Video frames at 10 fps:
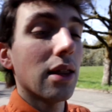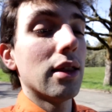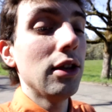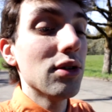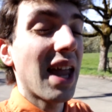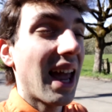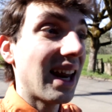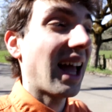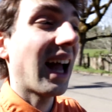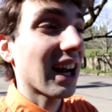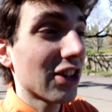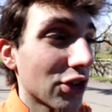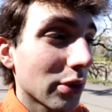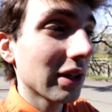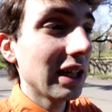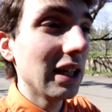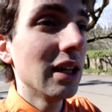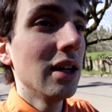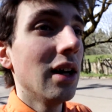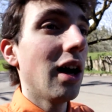is you can actually
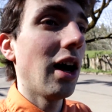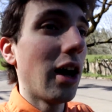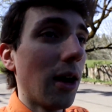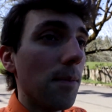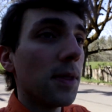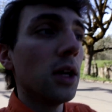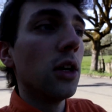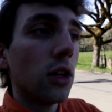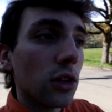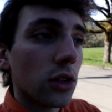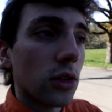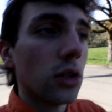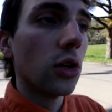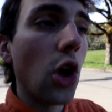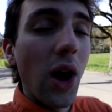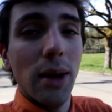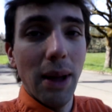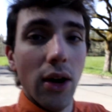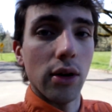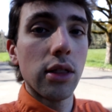go out of
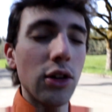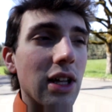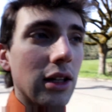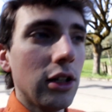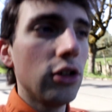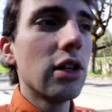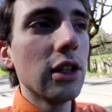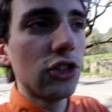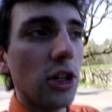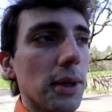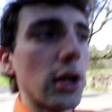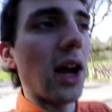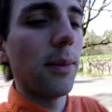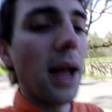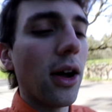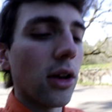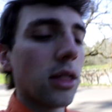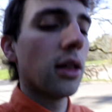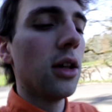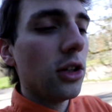bounds. You can legitimately go out of
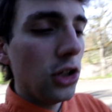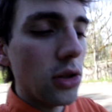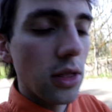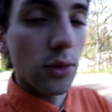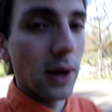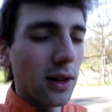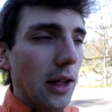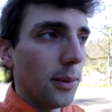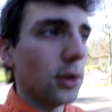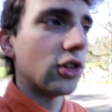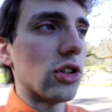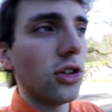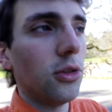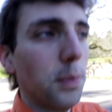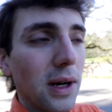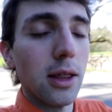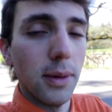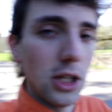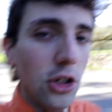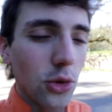bounds using the rail clip, which brings up
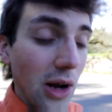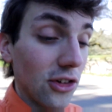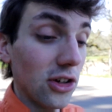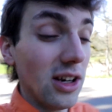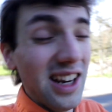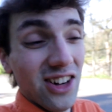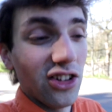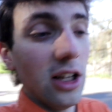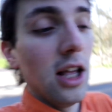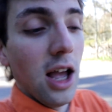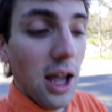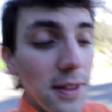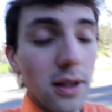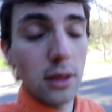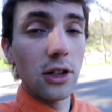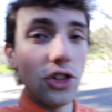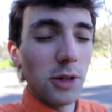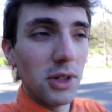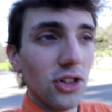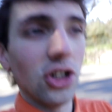a huge question. And actually, I think there's a
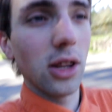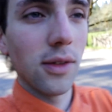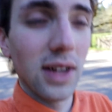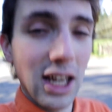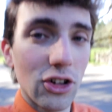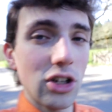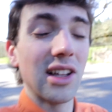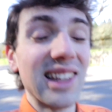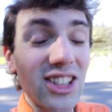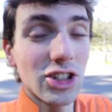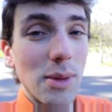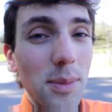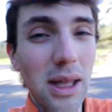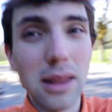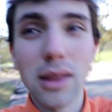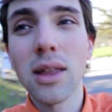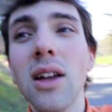legitimate justification, a legitimate basis